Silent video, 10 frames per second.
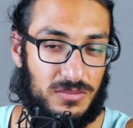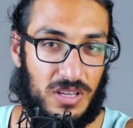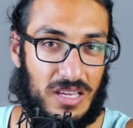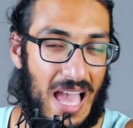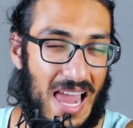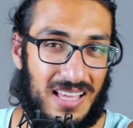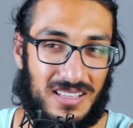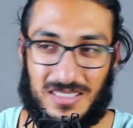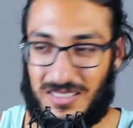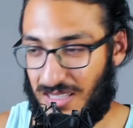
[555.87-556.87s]
the
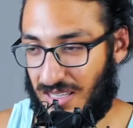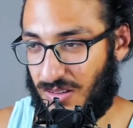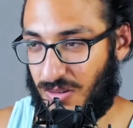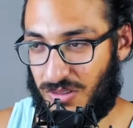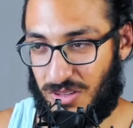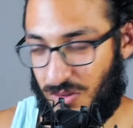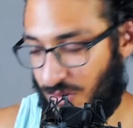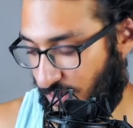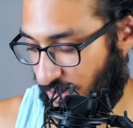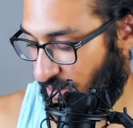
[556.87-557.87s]
galaxy or the
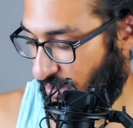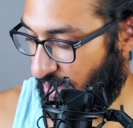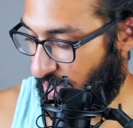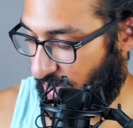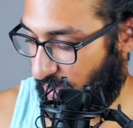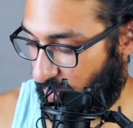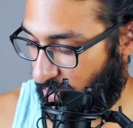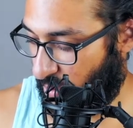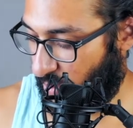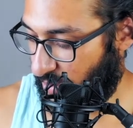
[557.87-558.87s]
universe, and he
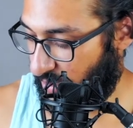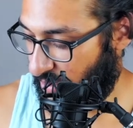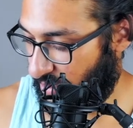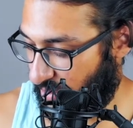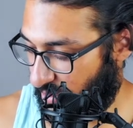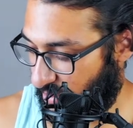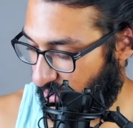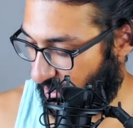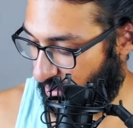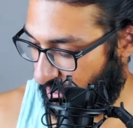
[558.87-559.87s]
was holding this
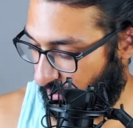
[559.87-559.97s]
kind of